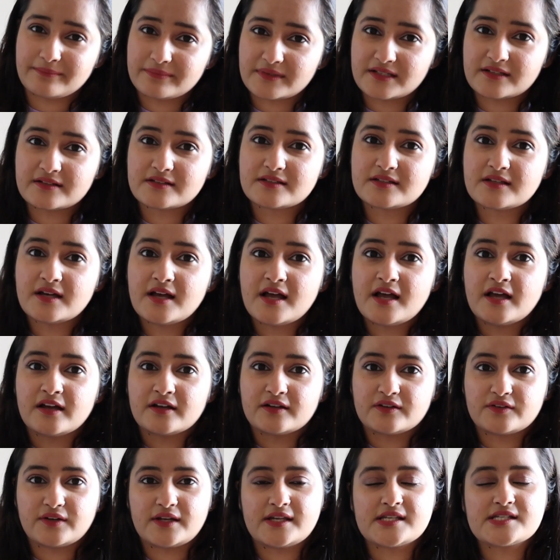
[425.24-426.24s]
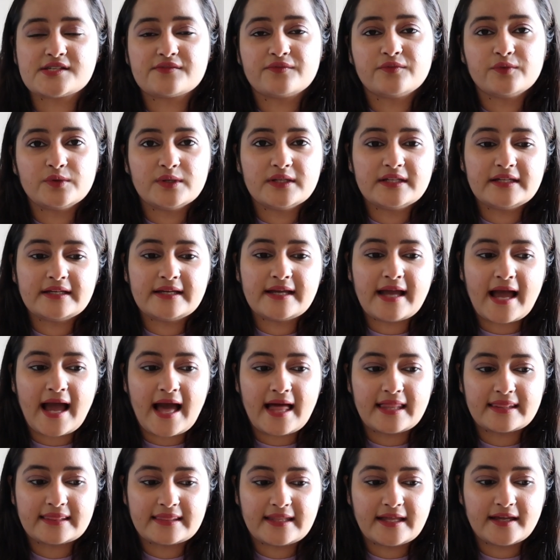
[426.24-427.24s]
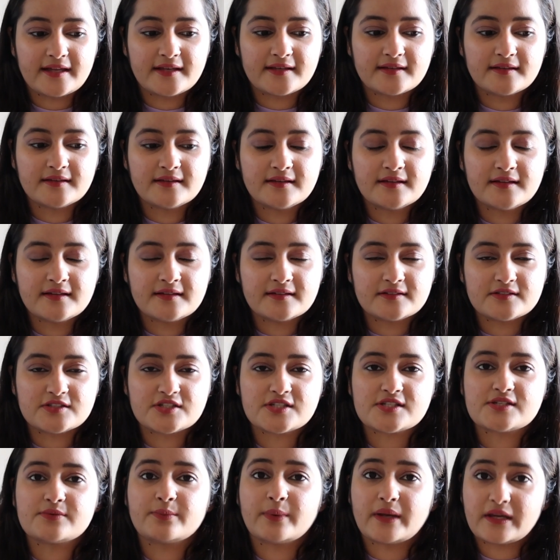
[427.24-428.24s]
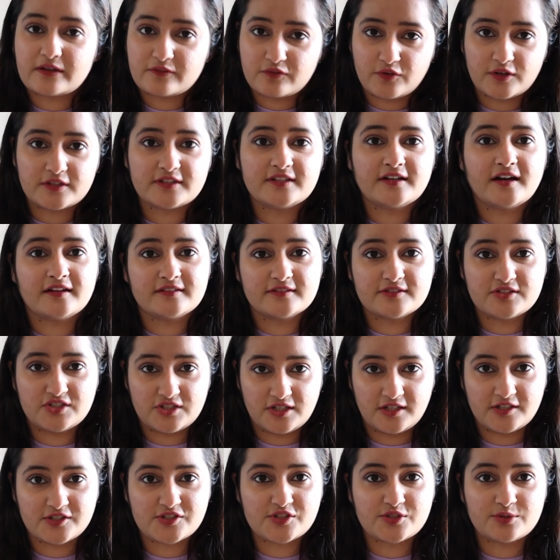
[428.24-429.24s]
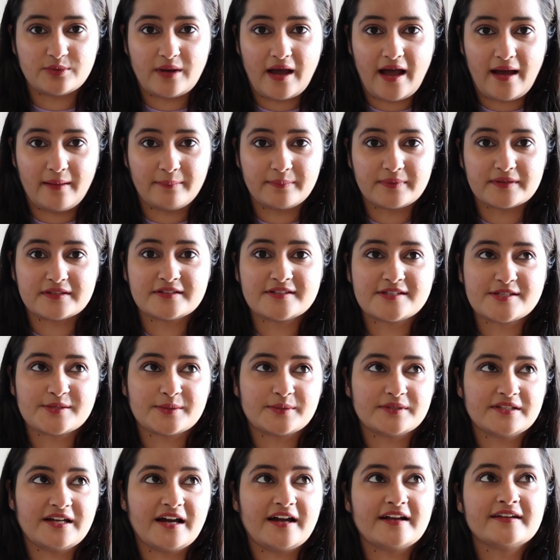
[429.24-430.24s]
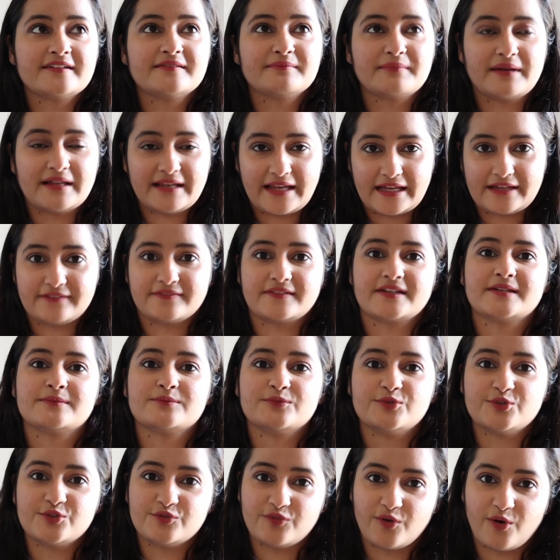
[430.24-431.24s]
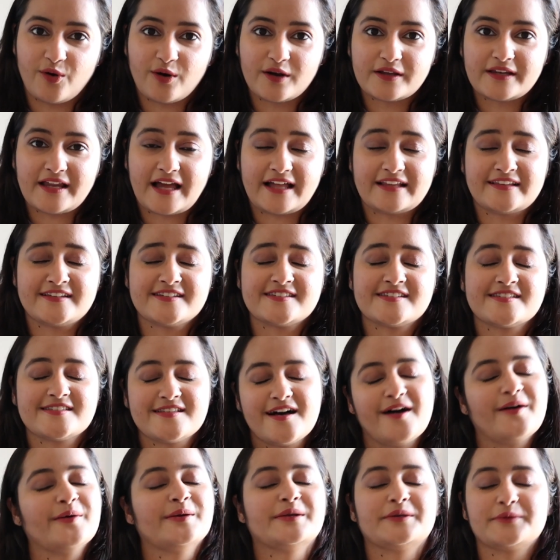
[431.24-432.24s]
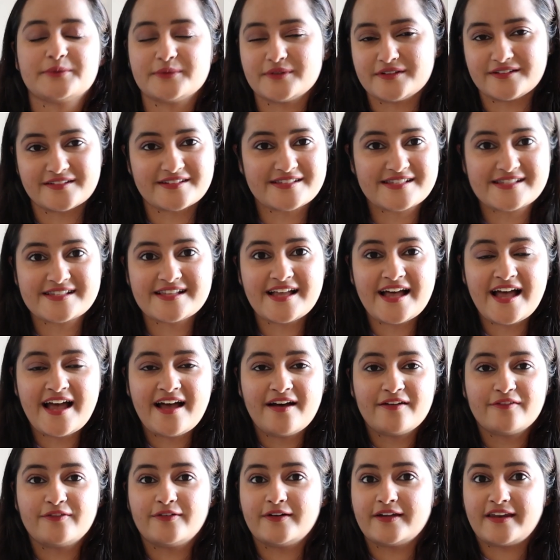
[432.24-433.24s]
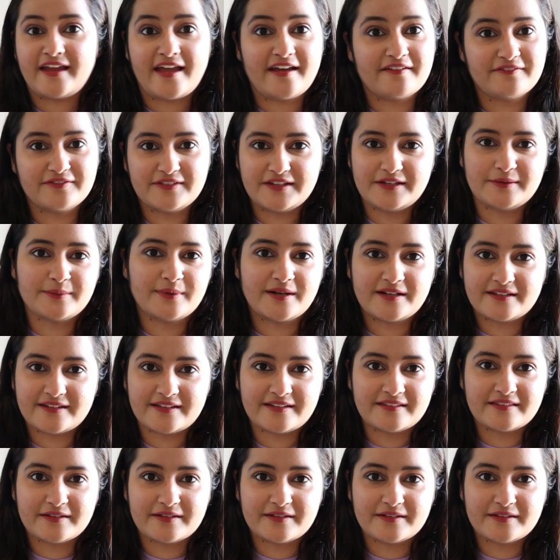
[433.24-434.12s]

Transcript: it gracefully and then just wait for the other change to happen so that my life can move on. And this is how it works for everyone in the